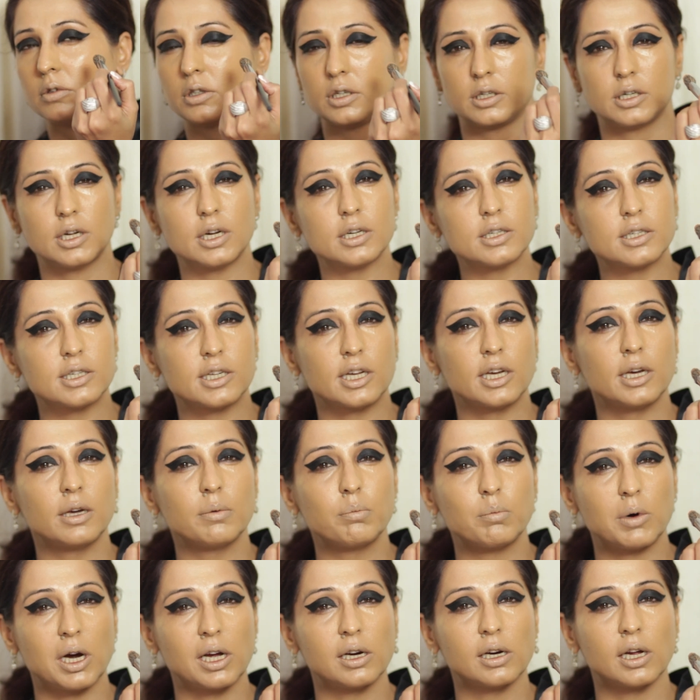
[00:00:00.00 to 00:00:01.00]
Did I say
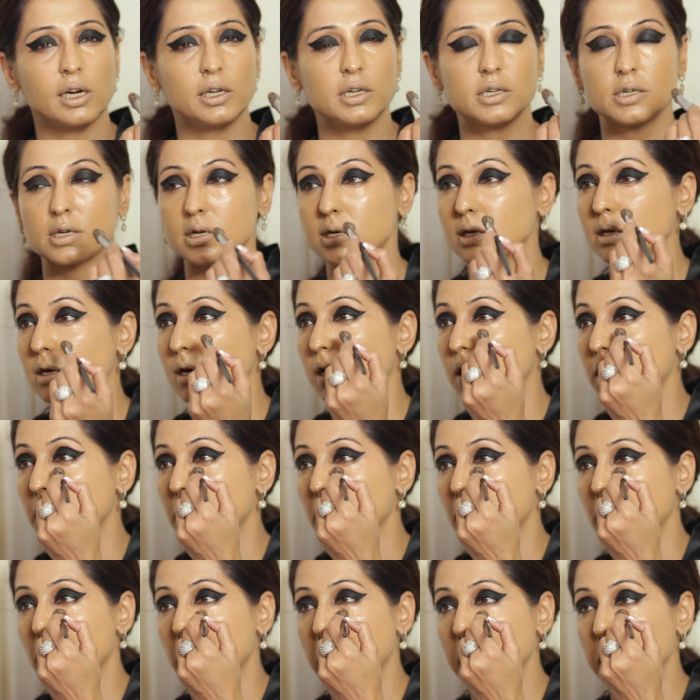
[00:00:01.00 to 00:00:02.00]
my lighting?
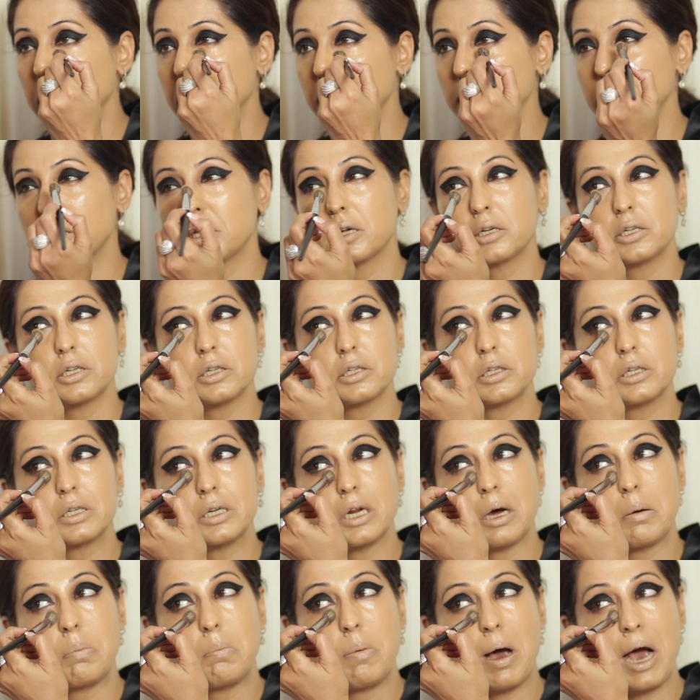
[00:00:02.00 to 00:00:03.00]
I think they're just
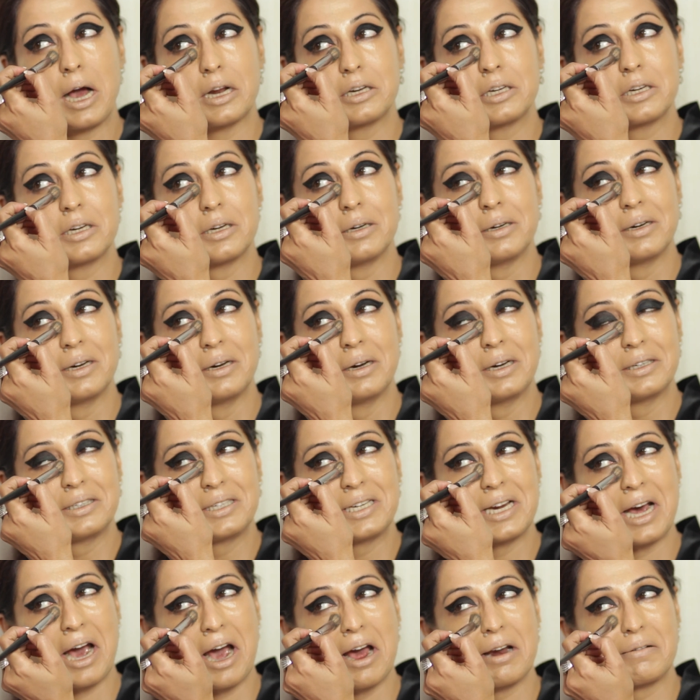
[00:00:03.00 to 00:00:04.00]
a
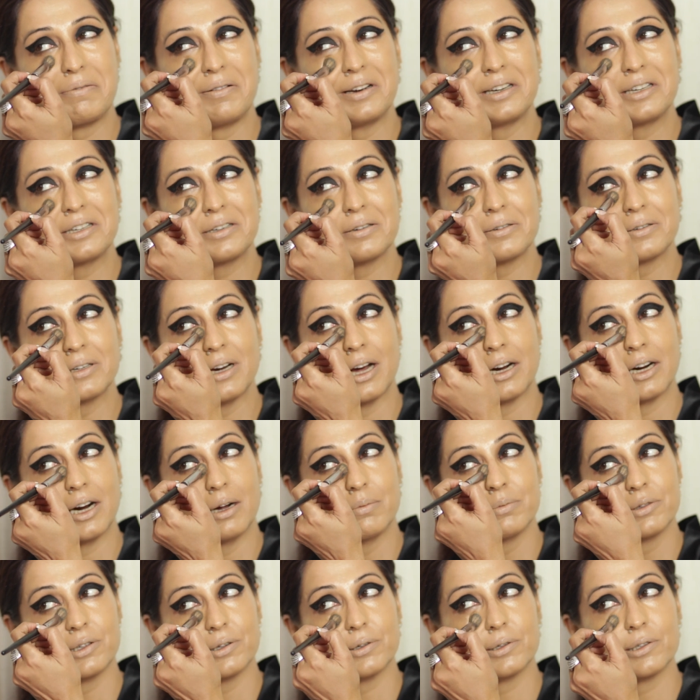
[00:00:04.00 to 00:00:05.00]
tad bit too dark.
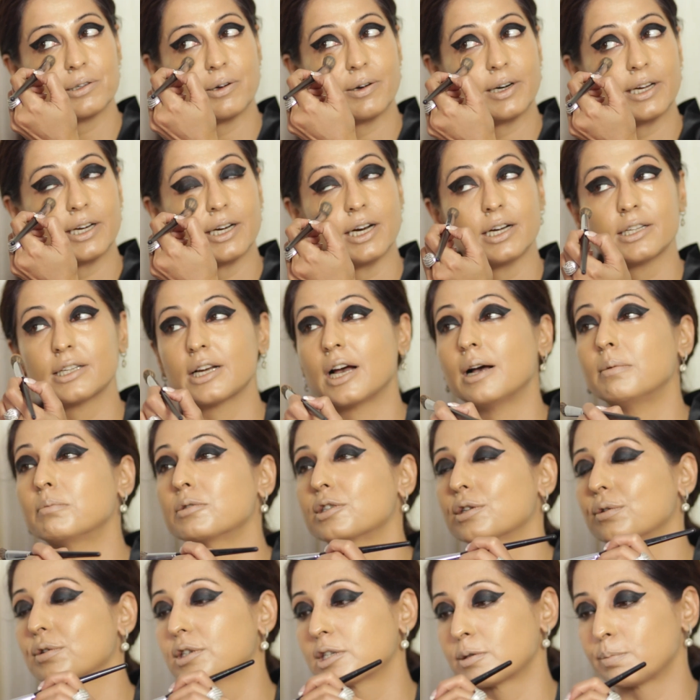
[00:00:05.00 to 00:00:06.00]
I'm so sorry guys, I'm
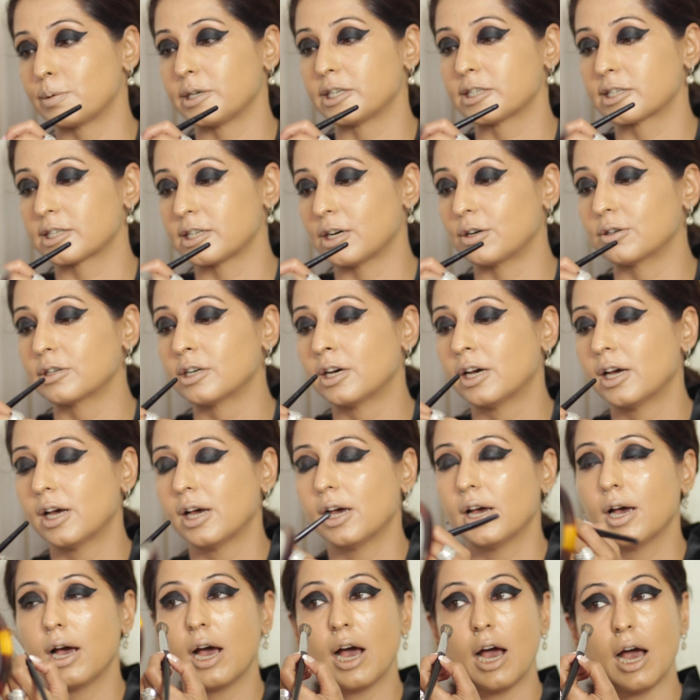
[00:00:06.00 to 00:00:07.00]
so spaced out.
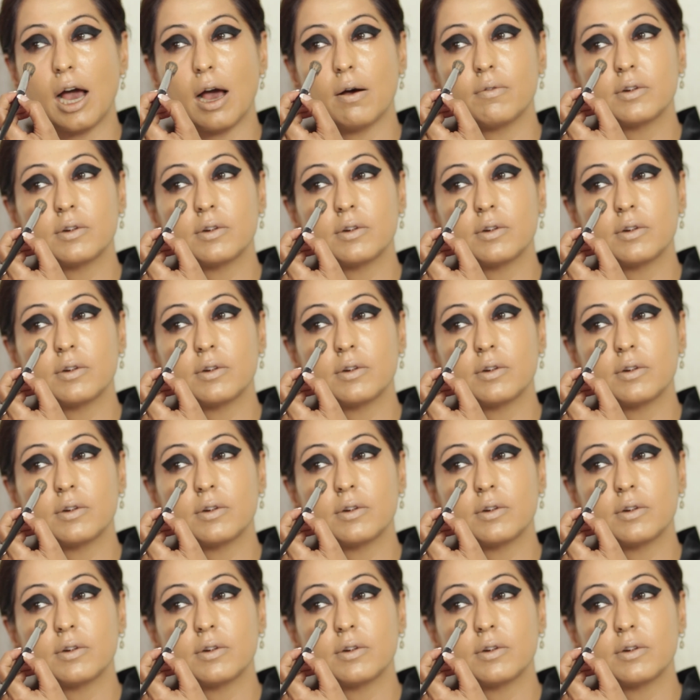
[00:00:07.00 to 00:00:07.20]
I